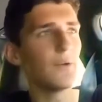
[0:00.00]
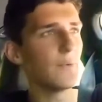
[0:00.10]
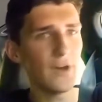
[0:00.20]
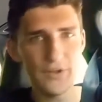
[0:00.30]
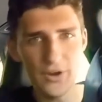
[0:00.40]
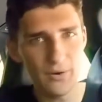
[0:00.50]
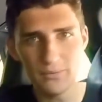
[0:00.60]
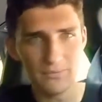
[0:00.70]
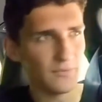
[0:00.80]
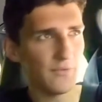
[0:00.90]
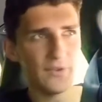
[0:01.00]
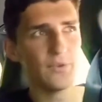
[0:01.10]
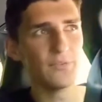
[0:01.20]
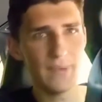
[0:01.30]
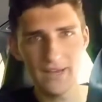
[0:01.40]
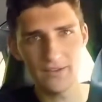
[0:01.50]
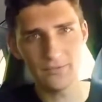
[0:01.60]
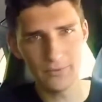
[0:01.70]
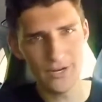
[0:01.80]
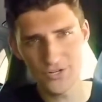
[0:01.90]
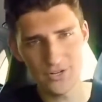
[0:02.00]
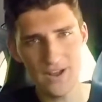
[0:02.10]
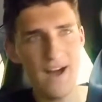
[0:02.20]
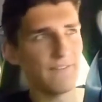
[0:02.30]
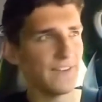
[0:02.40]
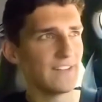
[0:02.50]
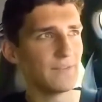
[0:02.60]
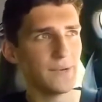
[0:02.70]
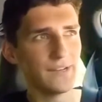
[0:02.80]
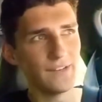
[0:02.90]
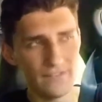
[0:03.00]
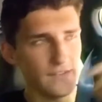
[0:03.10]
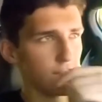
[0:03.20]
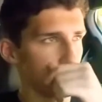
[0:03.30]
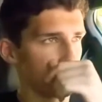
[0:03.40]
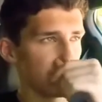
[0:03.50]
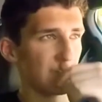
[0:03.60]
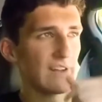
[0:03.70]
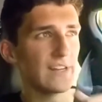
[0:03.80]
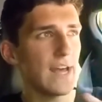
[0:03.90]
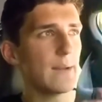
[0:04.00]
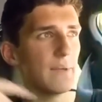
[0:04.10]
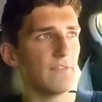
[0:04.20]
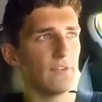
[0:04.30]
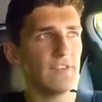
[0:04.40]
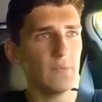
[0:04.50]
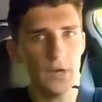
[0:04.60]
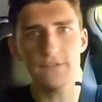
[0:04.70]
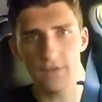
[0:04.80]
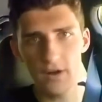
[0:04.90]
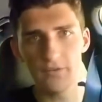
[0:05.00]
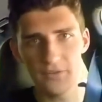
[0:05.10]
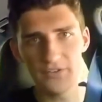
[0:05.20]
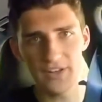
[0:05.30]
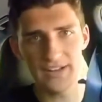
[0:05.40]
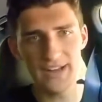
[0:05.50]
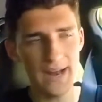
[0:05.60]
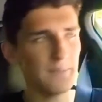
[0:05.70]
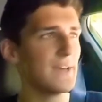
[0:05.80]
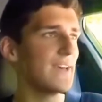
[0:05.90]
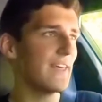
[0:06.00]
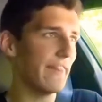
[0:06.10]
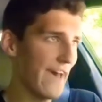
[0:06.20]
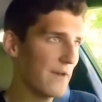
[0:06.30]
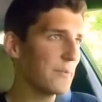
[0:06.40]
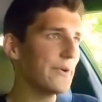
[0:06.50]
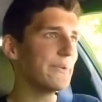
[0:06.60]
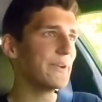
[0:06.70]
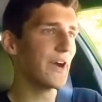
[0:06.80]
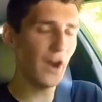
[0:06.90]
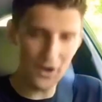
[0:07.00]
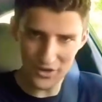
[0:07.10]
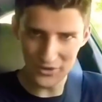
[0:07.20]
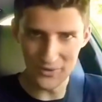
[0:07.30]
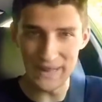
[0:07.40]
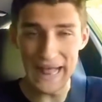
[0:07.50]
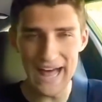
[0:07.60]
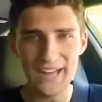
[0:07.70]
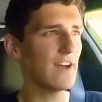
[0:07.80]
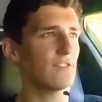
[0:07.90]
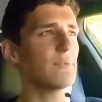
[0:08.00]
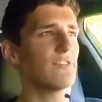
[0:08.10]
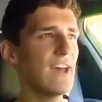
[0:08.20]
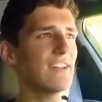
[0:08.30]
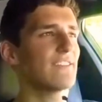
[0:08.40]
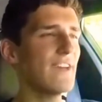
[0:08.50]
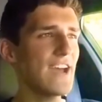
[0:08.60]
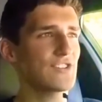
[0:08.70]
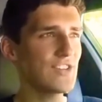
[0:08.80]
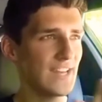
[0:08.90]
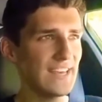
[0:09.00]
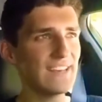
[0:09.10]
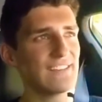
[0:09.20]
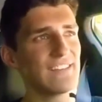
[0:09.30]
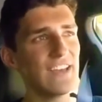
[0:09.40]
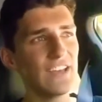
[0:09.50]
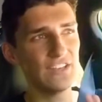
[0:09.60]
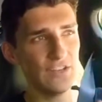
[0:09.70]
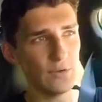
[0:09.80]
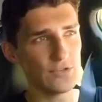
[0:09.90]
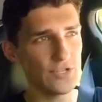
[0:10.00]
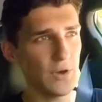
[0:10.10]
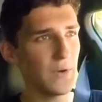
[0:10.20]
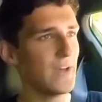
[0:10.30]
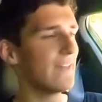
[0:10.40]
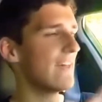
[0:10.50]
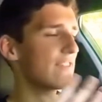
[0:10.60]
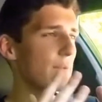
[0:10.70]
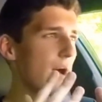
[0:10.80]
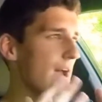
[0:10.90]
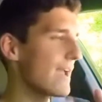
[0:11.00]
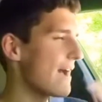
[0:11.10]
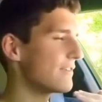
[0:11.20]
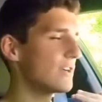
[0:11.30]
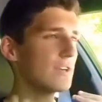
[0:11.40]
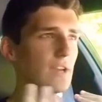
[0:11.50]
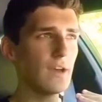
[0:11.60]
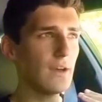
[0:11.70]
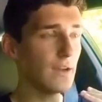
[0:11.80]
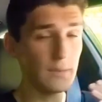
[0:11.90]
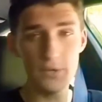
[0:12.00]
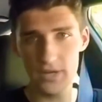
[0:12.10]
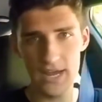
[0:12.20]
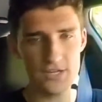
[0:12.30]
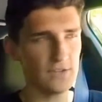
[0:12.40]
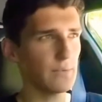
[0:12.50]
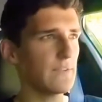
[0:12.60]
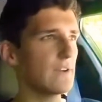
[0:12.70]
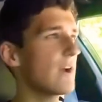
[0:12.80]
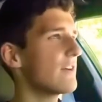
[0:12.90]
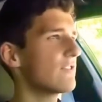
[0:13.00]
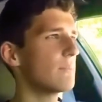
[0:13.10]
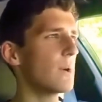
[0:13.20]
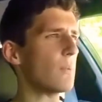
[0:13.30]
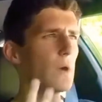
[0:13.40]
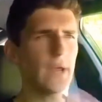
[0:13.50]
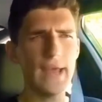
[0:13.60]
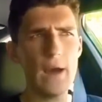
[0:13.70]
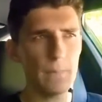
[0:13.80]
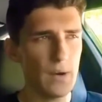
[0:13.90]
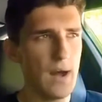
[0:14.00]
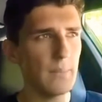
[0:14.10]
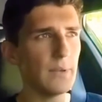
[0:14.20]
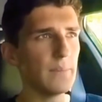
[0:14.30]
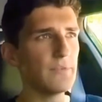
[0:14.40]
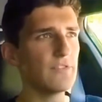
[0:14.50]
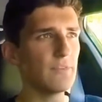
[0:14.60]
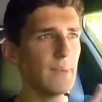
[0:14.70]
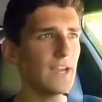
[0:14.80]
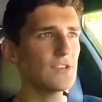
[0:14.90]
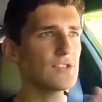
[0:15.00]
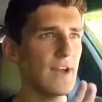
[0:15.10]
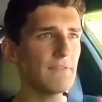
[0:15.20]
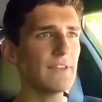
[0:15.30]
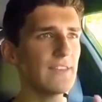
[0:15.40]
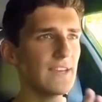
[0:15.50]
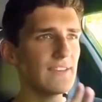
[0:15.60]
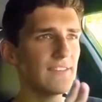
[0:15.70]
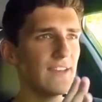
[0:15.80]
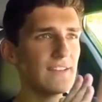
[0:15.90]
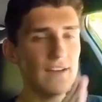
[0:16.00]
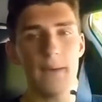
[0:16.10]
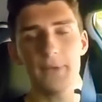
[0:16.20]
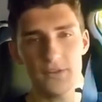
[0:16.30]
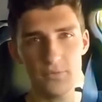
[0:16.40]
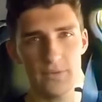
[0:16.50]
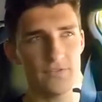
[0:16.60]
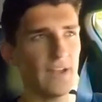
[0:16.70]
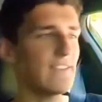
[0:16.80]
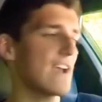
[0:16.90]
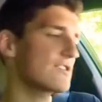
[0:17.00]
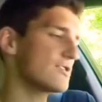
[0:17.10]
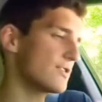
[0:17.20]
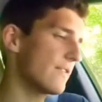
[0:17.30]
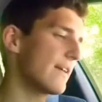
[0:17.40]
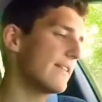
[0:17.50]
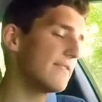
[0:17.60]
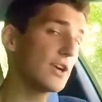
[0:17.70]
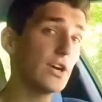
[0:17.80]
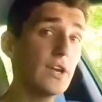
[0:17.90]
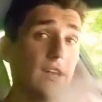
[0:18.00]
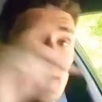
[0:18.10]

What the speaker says: We all know reviews make us reassured confidence when you see good reviews on an item. If you see 1-star reviews on an item, that will hurt you a lot. Customer satisfaction is huge. So that's why having good communications with your customer, working out problems, just making sure everything is top-notch with the transaction, so that they leave a good